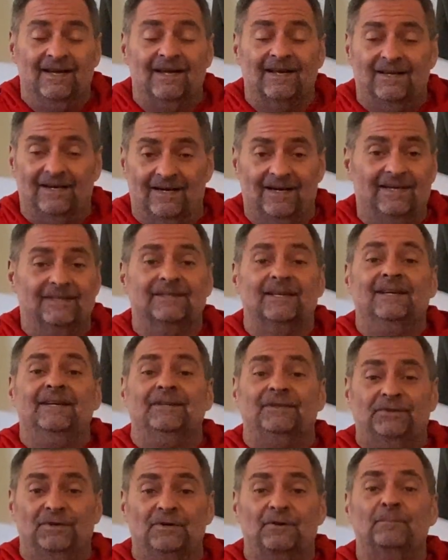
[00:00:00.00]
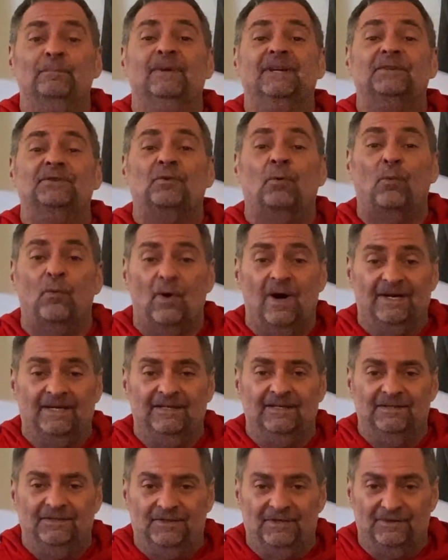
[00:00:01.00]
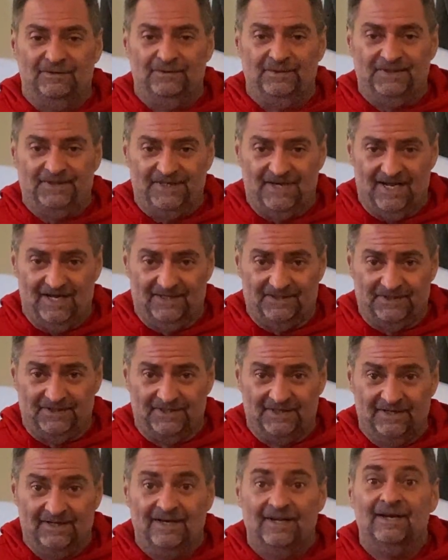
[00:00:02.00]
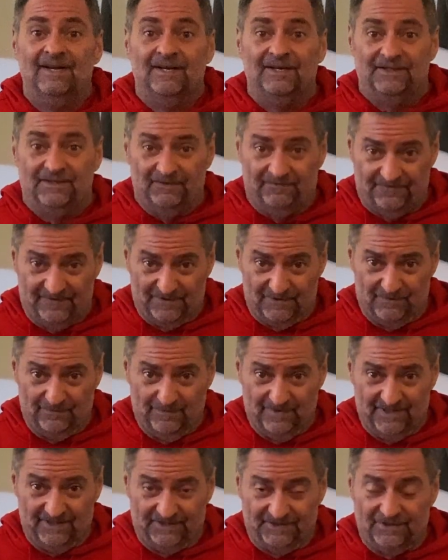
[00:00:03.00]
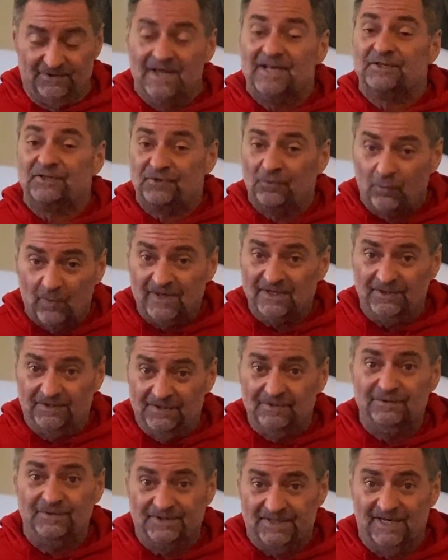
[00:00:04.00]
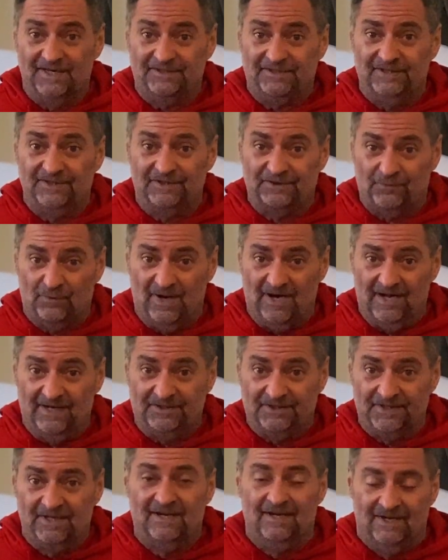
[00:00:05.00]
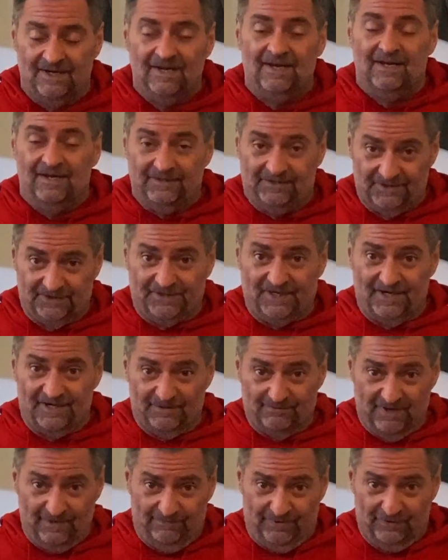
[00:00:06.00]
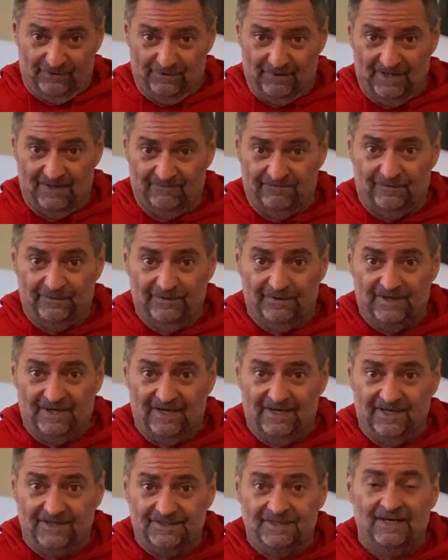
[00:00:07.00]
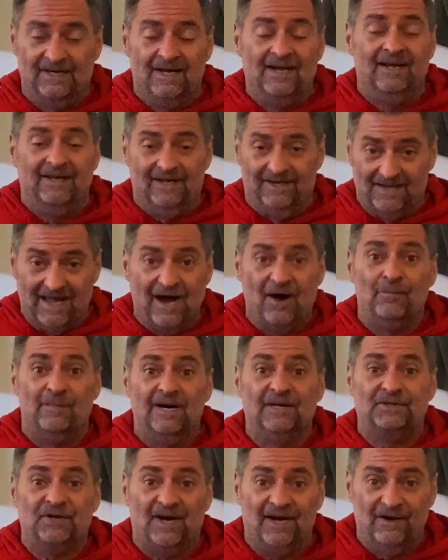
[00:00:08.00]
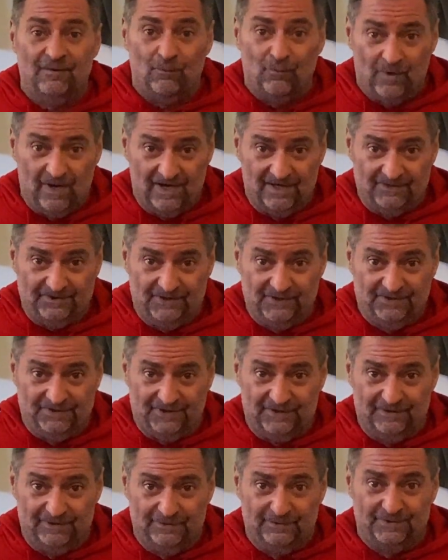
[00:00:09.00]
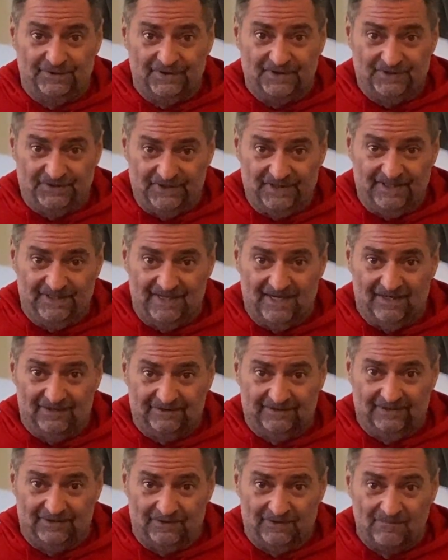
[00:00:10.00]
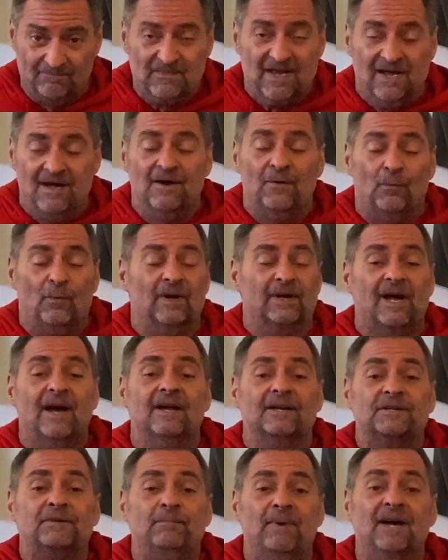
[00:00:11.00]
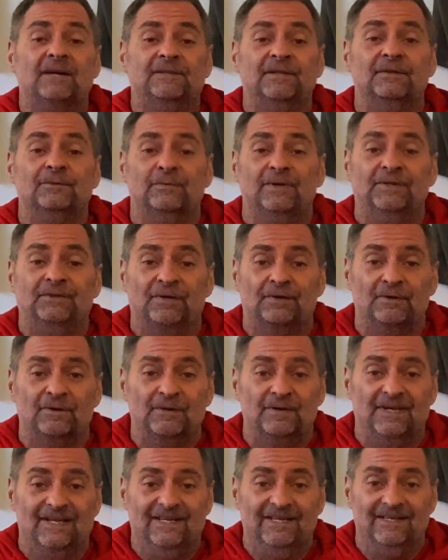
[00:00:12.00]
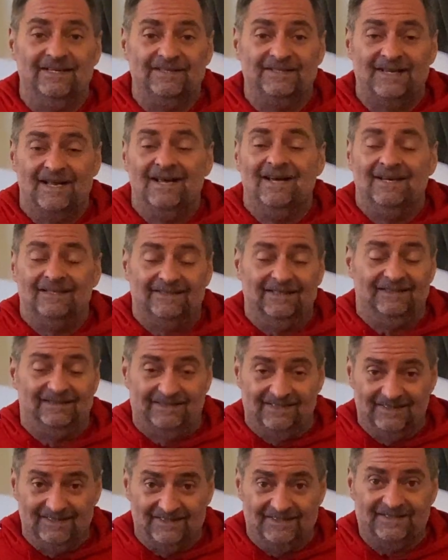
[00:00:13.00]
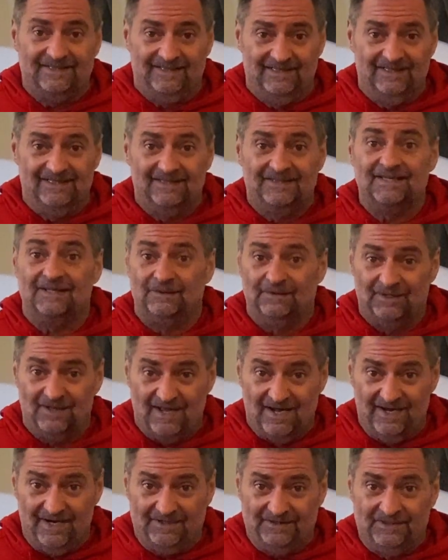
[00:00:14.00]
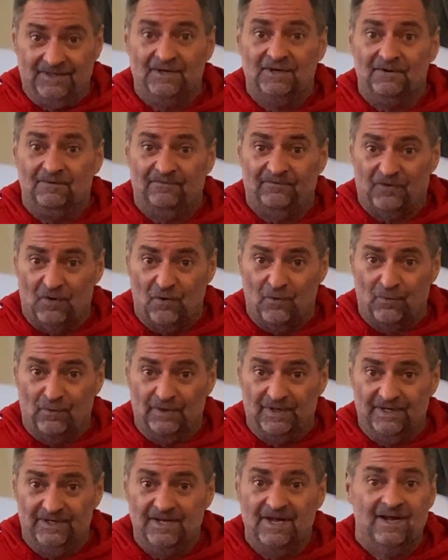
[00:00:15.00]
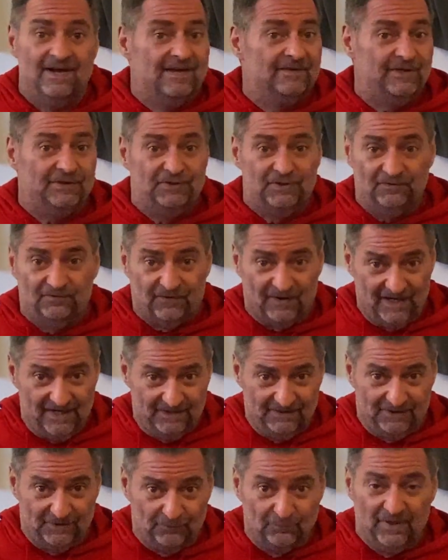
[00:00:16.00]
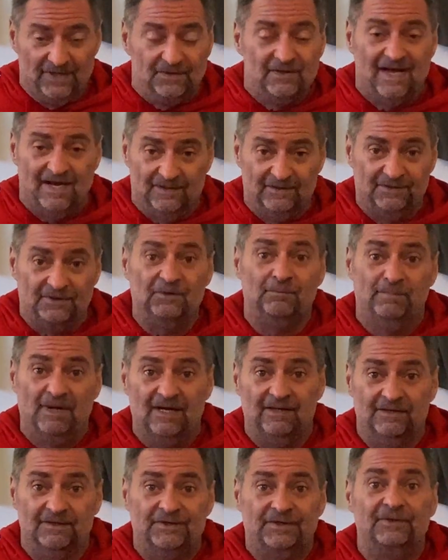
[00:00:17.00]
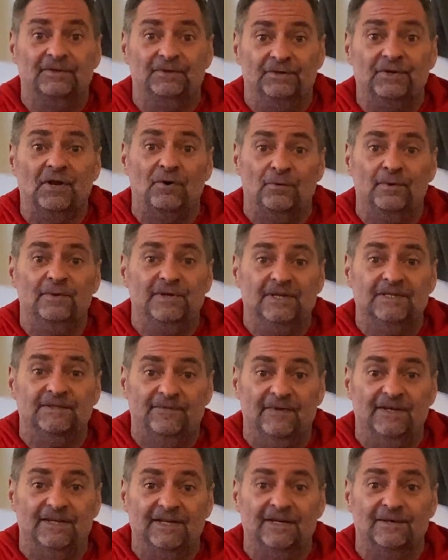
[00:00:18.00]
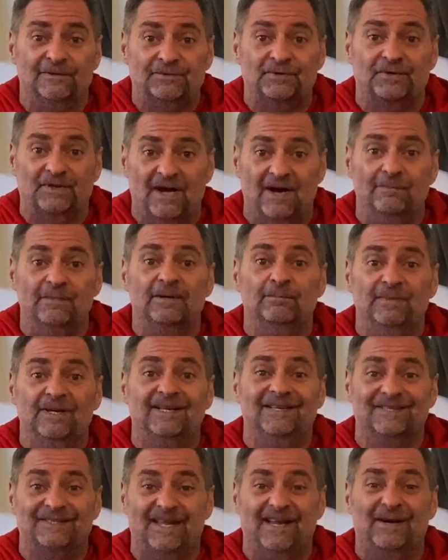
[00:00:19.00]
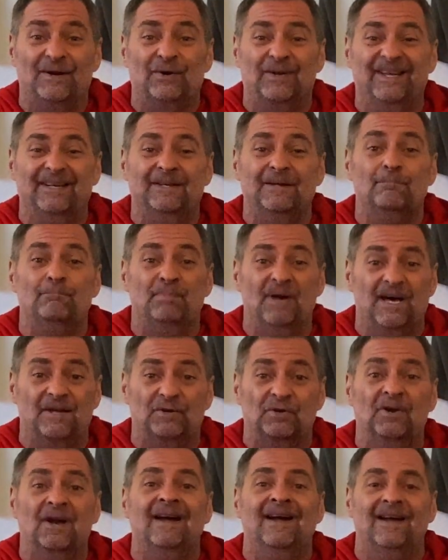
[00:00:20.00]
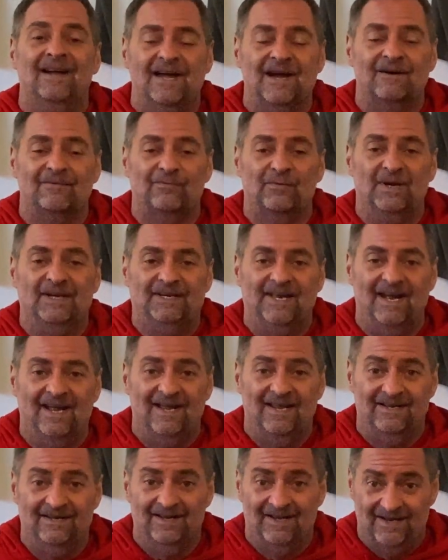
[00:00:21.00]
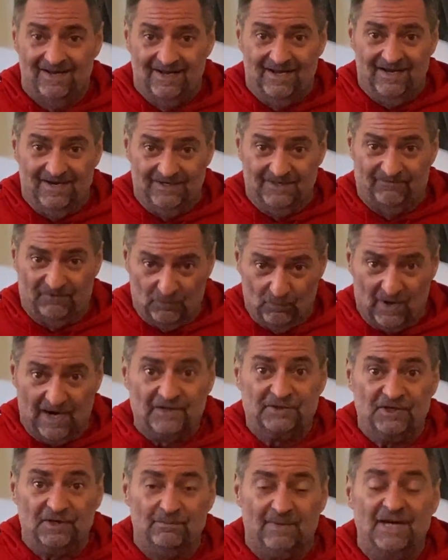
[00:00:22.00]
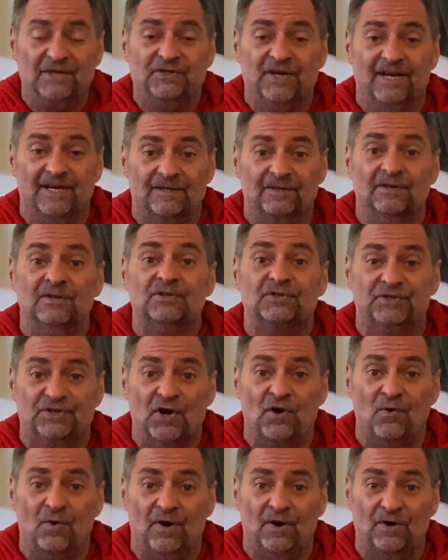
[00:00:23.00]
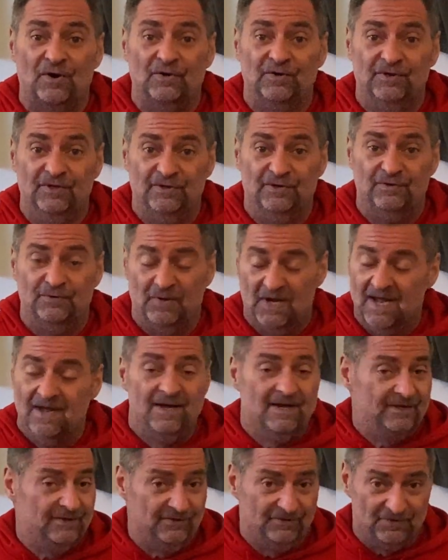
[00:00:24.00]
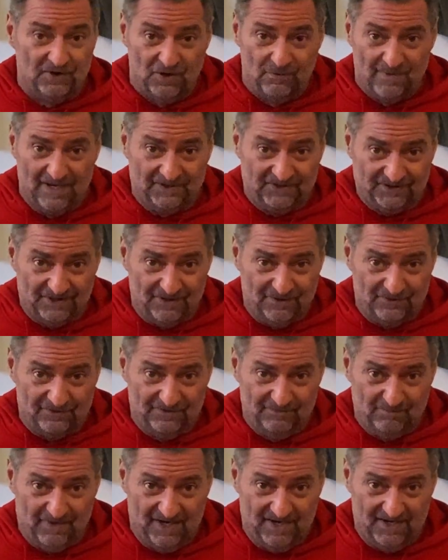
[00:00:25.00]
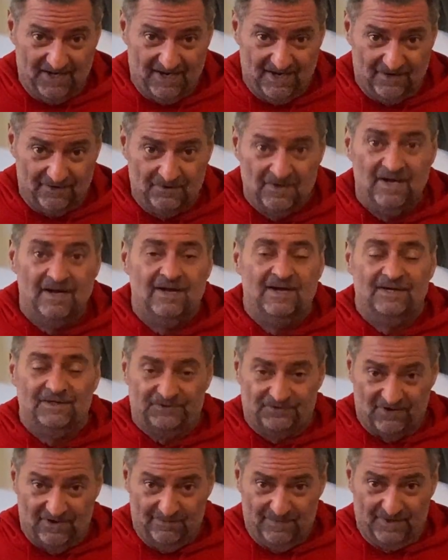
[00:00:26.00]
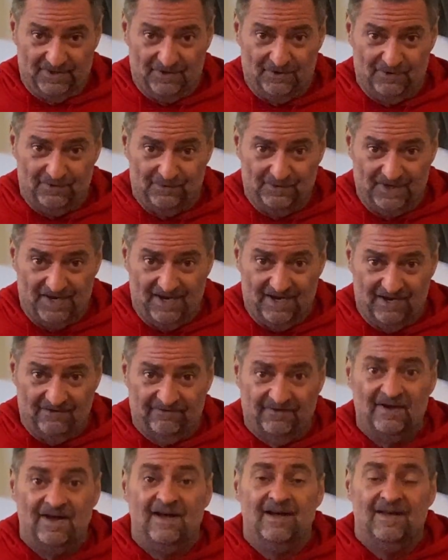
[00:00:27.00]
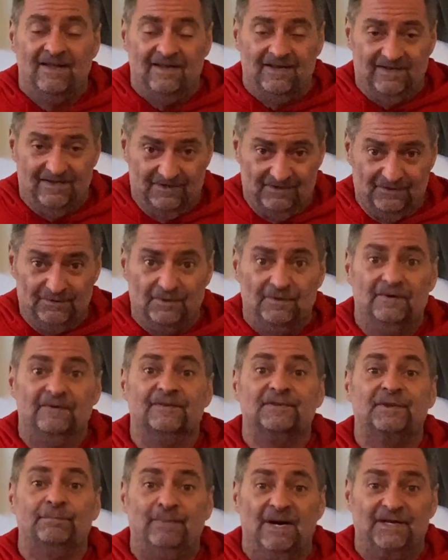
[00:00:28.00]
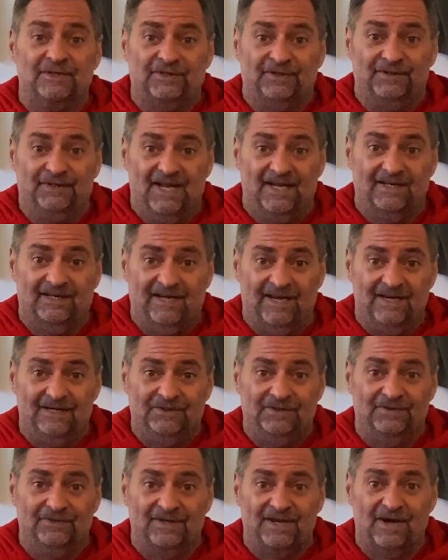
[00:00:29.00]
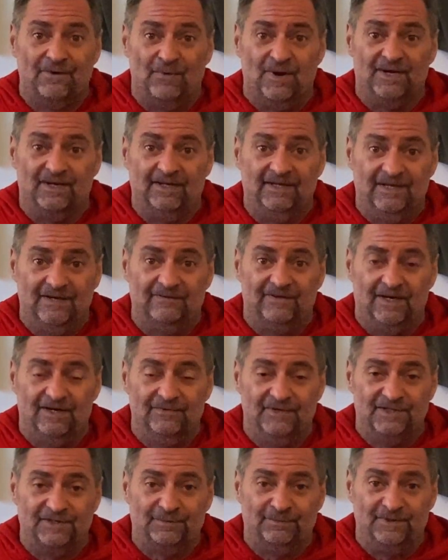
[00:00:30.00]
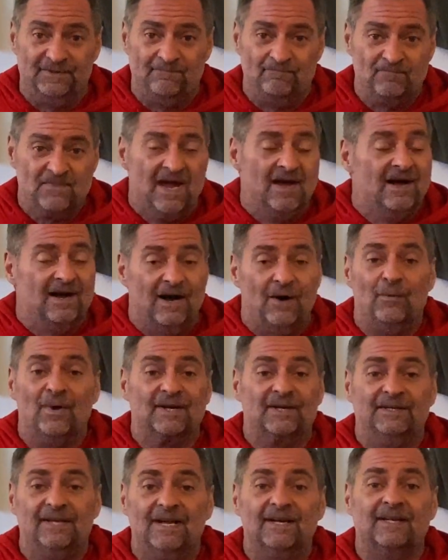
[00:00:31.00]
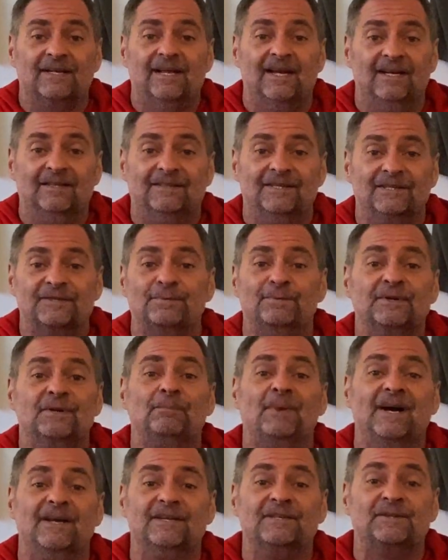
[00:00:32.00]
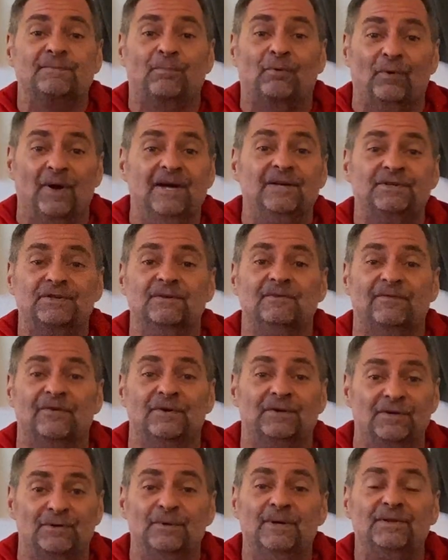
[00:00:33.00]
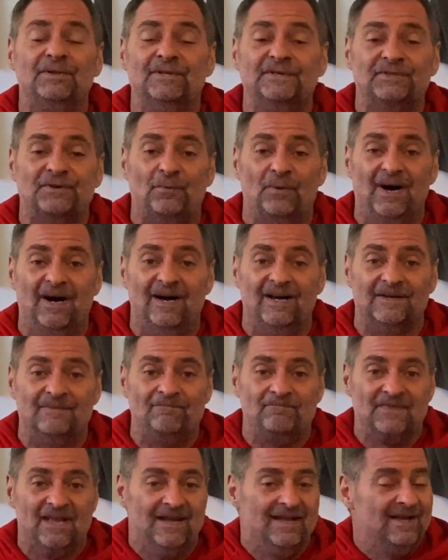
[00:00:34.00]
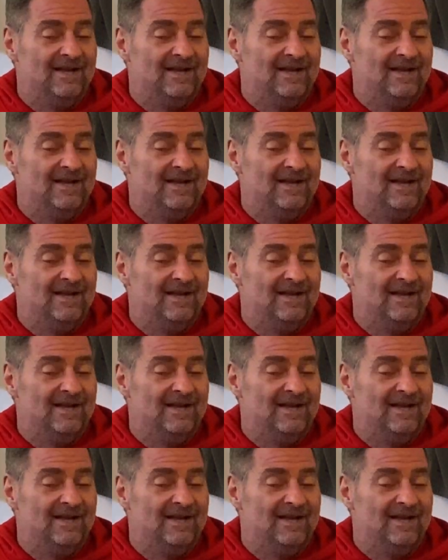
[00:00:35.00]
Guys, it took me 22 sets to film this. So that's 22 sets of squats just out of my pure love for you guys and how much I want to see you succeed out there. What I expect in return is that this gets liked, forwarded, that you finally ring that little bell so you'll know when these videos are coming, because they are getting better every day. And if you're watching my channel, so are you. You know my slogan by now, so I'm going to hold off in lieu of a special dedication that I want to give on this one. I want to dedicate this one to my inspiration for doing the squat.